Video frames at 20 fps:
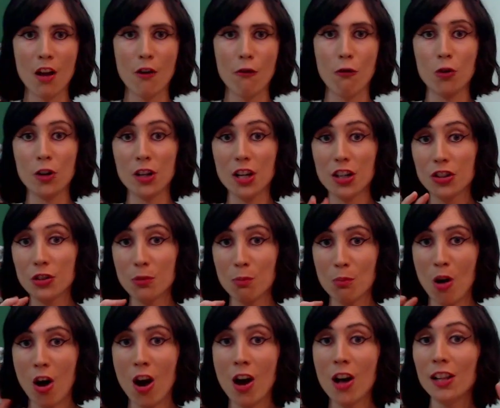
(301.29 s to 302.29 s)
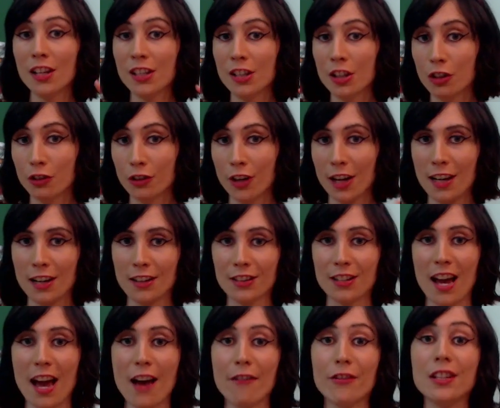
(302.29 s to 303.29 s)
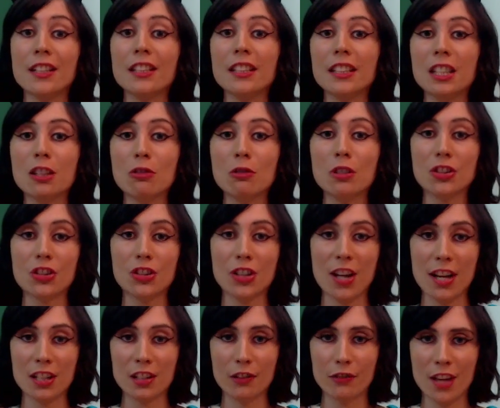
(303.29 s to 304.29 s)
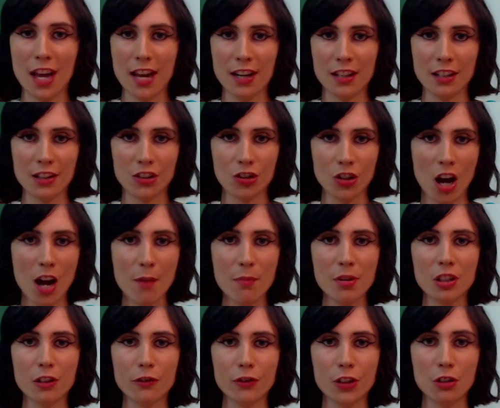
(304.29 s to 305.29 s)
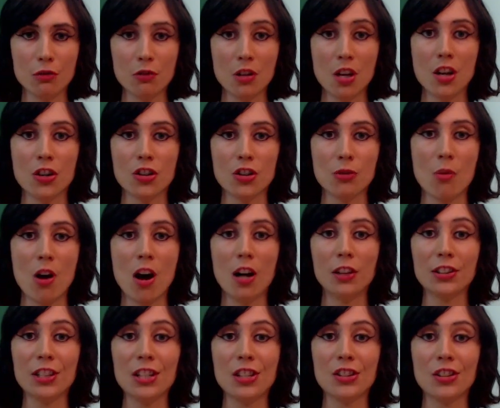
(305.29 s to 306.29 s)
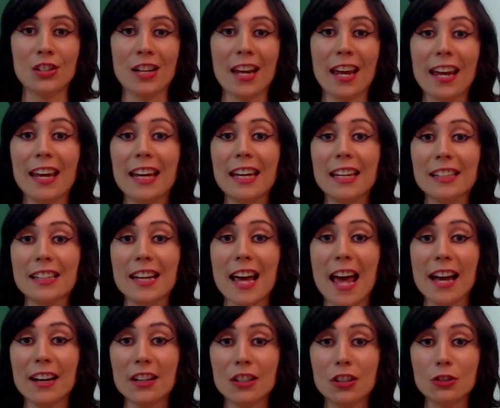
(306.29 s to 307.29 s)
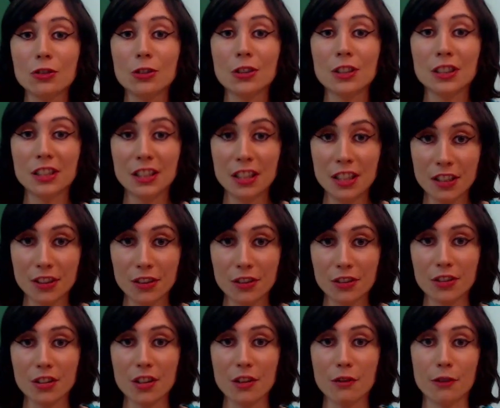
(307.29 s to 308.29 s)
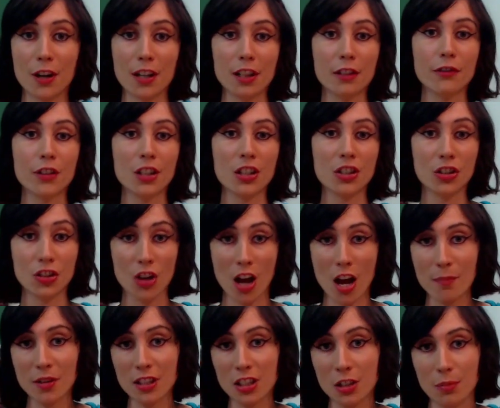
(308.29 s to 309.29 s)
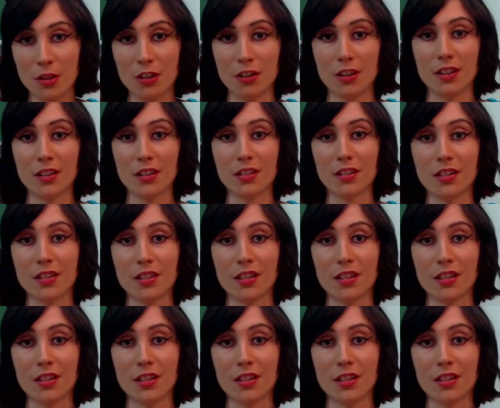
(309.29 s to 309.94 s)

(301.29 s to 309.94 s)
For Jamal and Greg to have an equal chance of getting a job interview, Jamal needs an 8 extra years of relevant job experience.